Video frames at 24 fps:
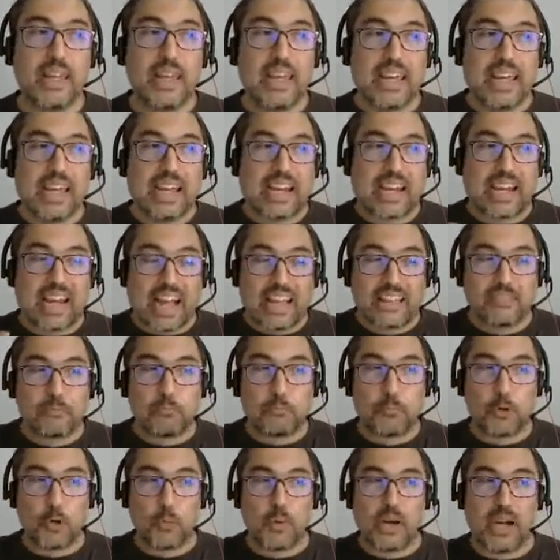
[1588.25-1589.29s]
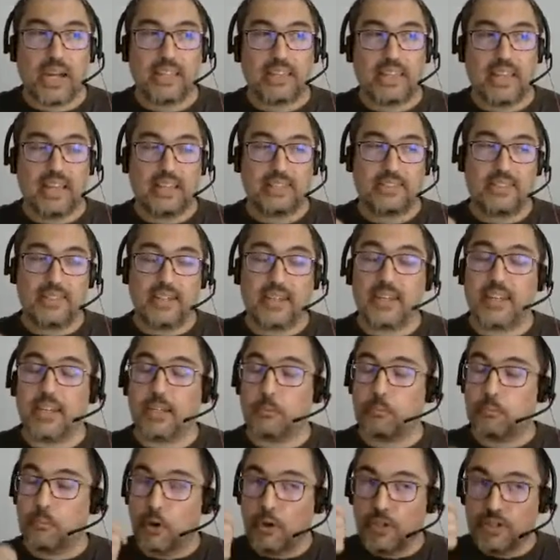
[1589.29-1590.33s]
can provide a signet
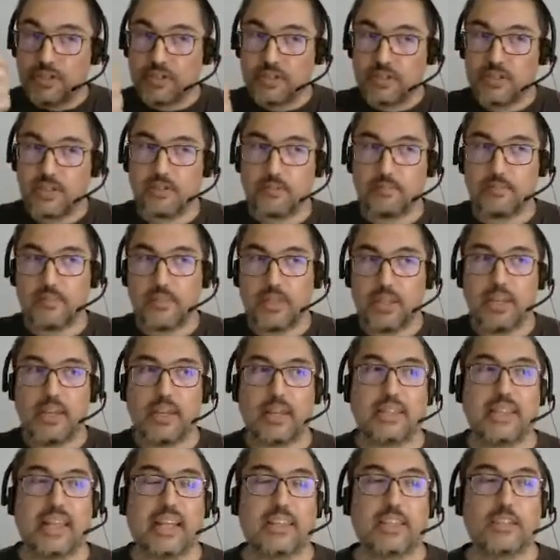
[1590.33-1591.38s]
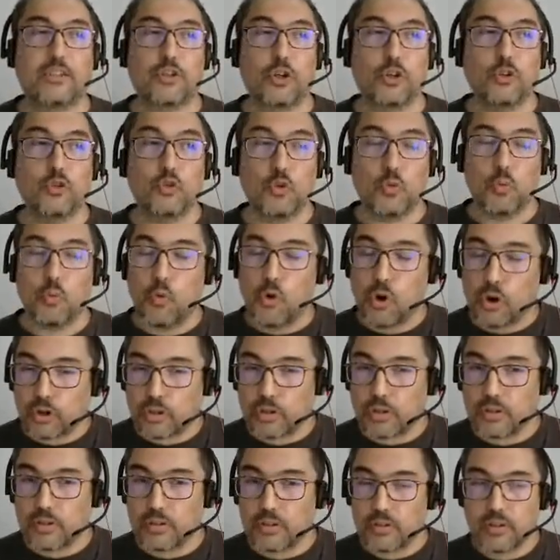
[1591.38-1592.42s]
policy that is going to work
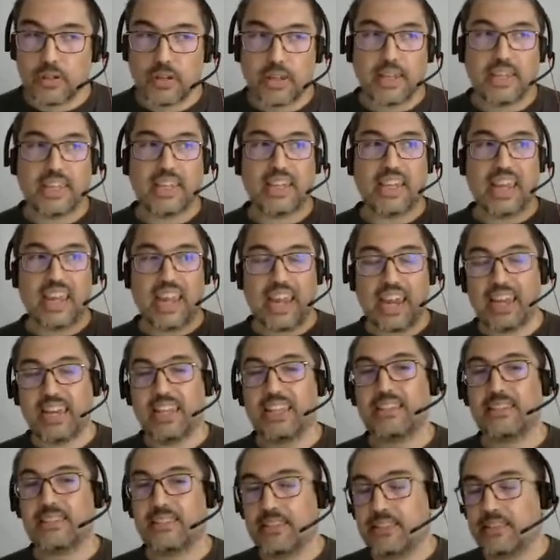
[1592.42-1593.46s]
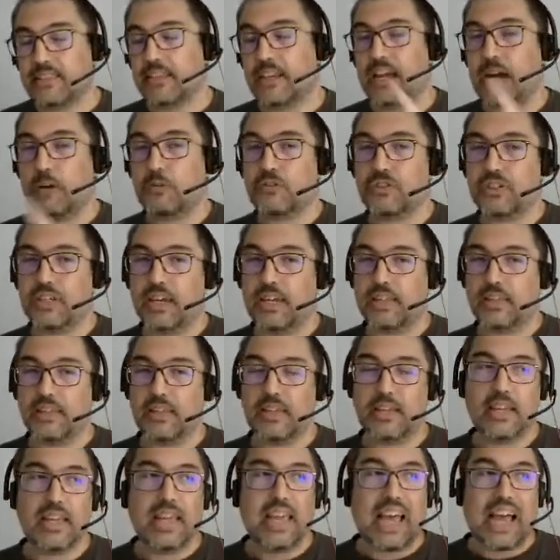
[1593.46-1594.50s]
in any system outside.
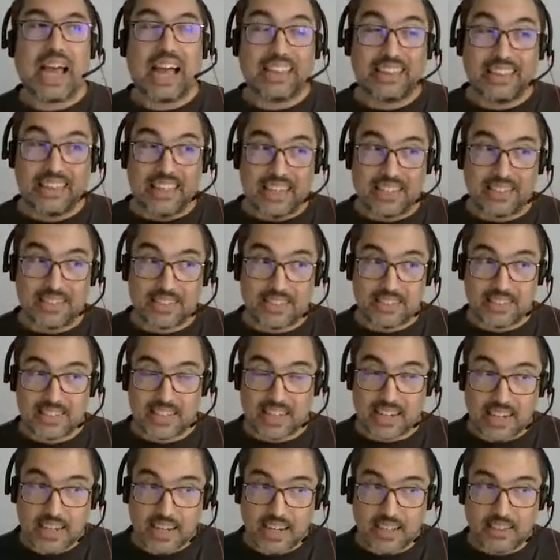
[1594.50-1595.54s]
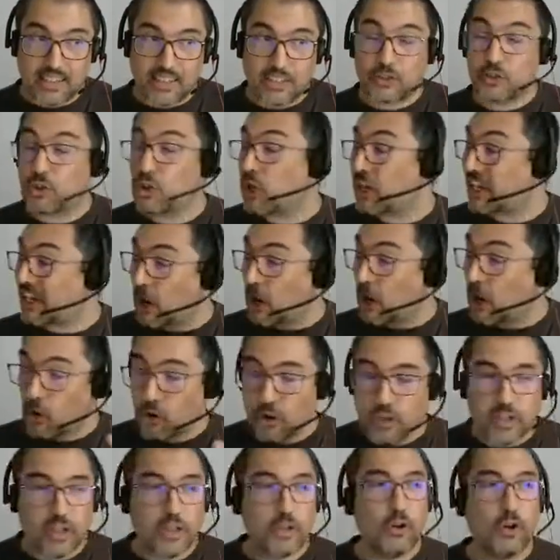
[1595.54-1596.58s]
And the secret is only
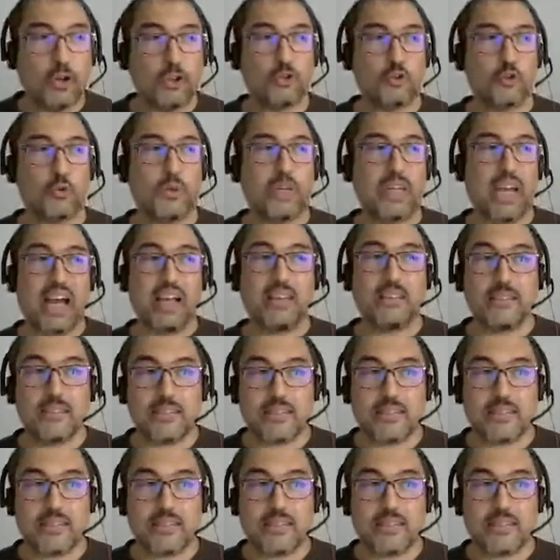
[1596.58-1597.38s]
going to be unsealed